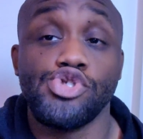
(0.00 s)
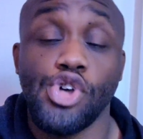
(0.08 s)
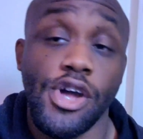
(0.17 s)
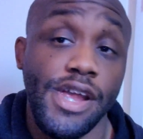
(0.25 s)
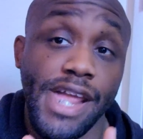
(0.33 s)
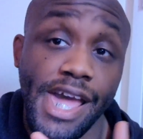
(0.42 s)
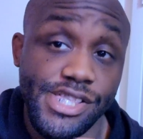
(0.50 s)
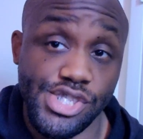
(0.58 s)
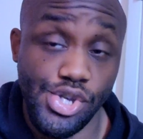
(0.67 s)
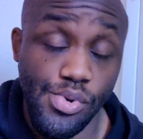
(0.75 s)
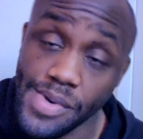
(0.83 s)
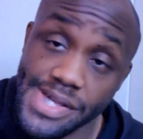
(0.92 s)
who's already got
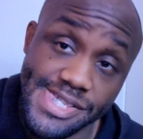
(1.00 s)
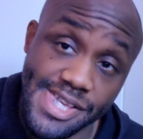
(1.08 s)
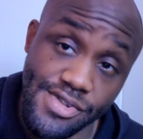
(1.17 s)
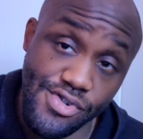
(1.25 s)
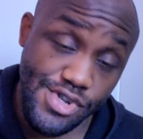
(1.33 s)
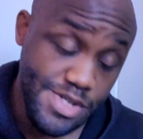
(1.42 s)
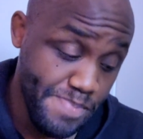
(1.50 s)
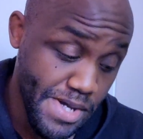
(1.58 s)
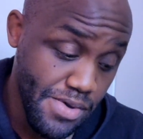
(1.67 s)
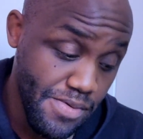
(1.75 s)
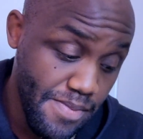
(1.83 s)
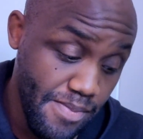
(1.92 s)
two wins under his
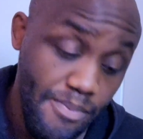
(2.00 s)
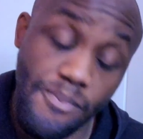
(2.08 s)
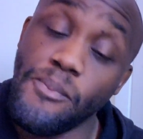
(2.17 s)
belt.